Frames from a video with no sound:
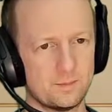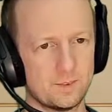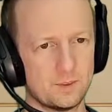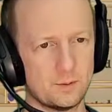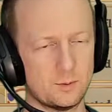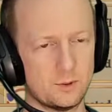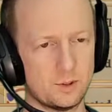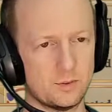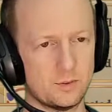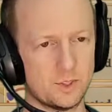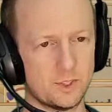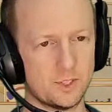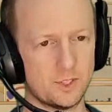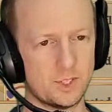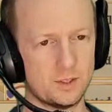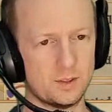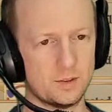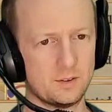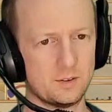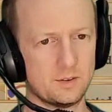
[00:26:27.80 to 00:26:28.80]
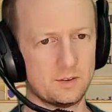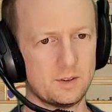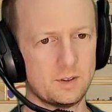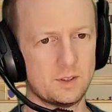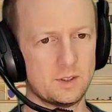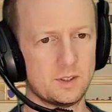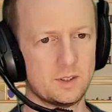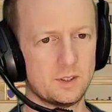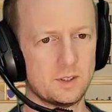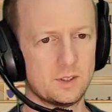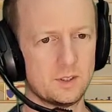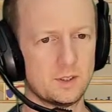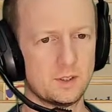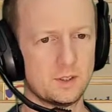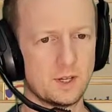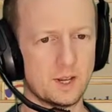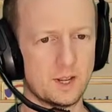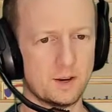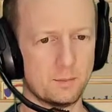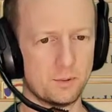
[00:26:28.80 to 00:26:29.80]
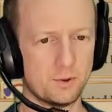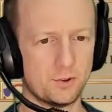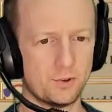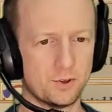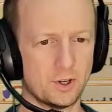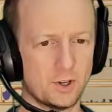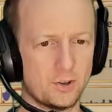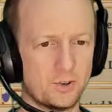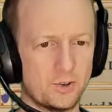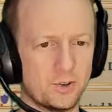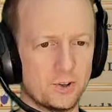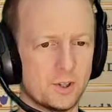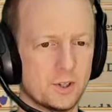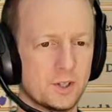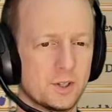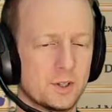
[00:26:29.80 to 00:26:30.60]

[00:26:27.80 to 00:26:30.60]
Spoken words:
What have I done? And precise shot.